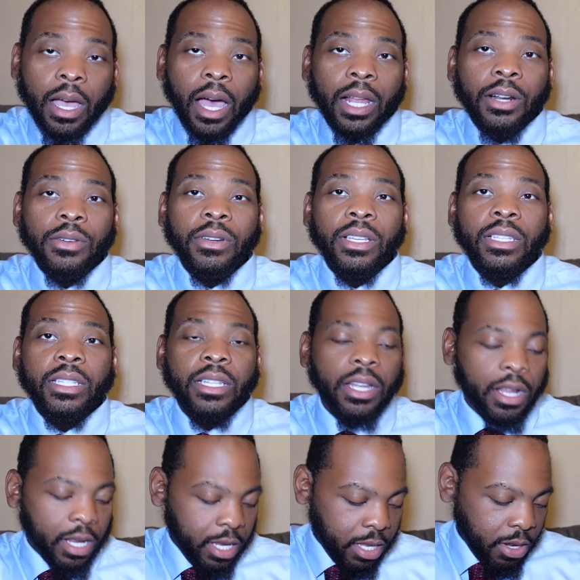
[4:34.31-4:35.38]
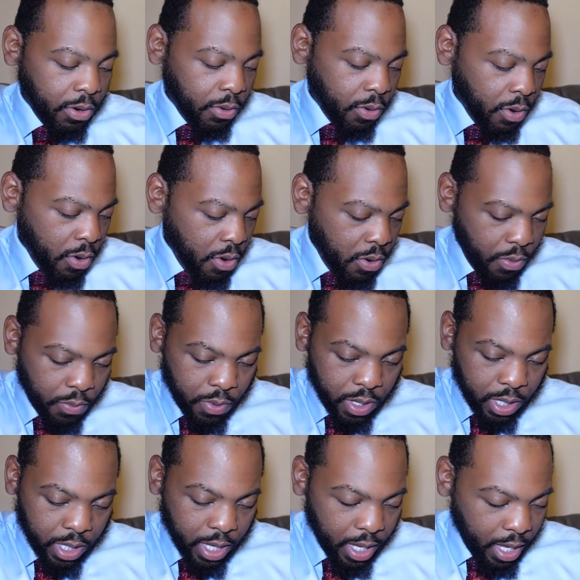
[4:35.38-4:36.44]
I don't necessarily know
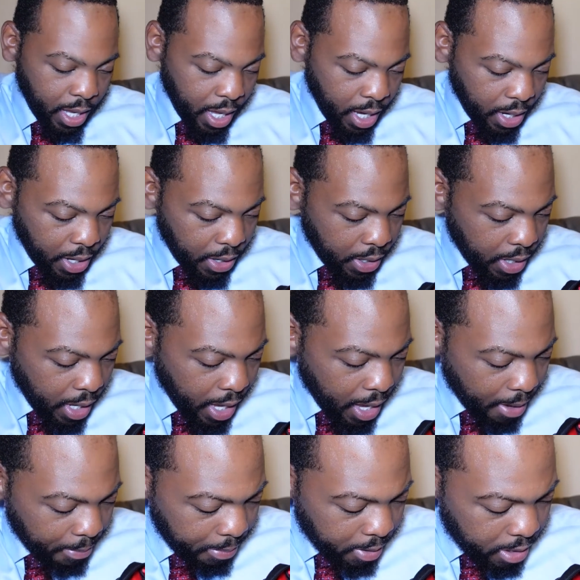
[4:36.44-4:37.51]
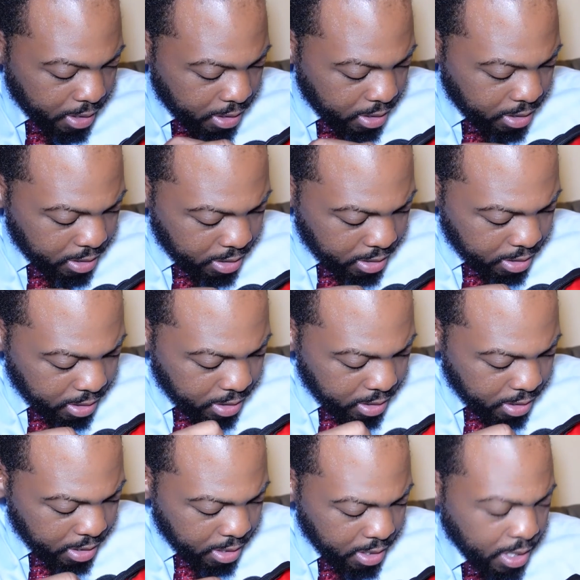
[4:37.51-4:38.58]
what the heck happened
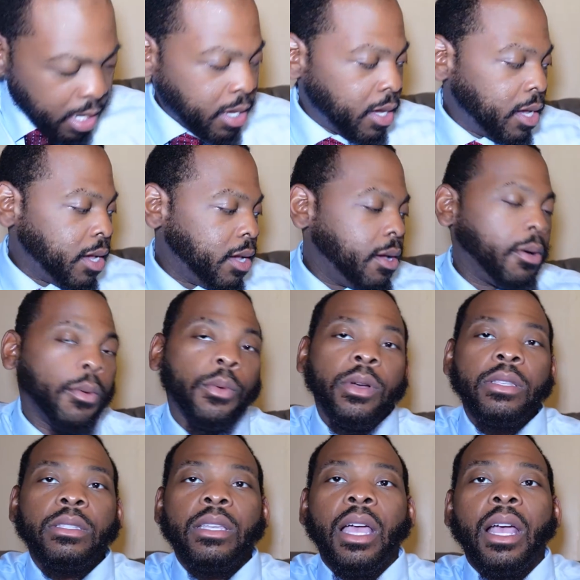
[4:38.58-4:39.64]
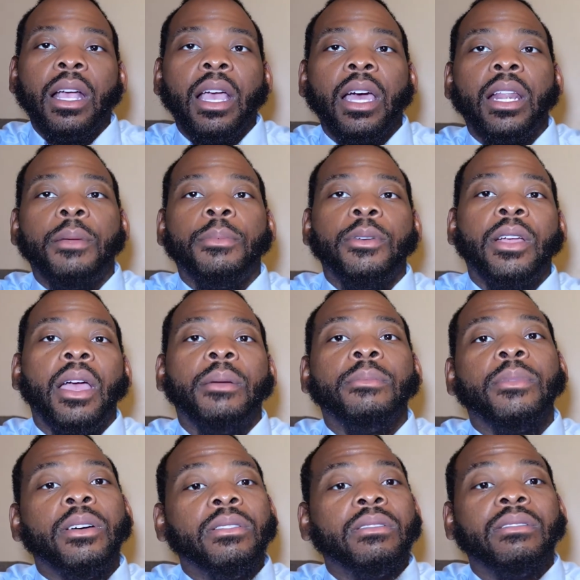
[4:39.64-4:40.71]
once I got up and grabbed
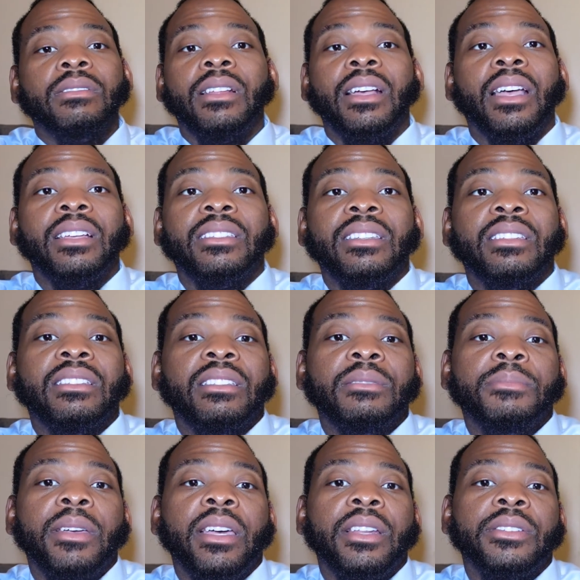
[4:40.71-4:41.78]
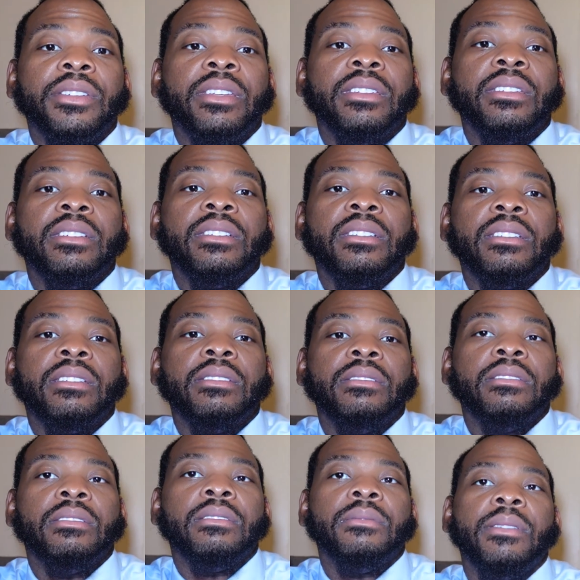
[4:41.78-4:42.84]
him. Hold on, I gotta change this battery.
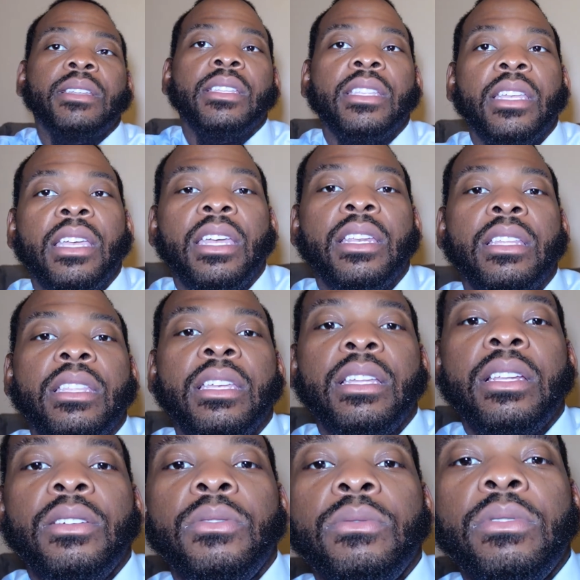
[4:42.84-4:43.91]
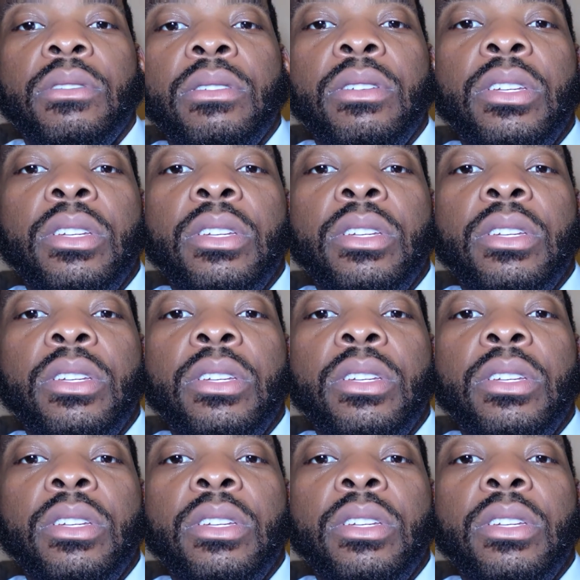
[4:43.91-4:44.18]
I just have to edit that out.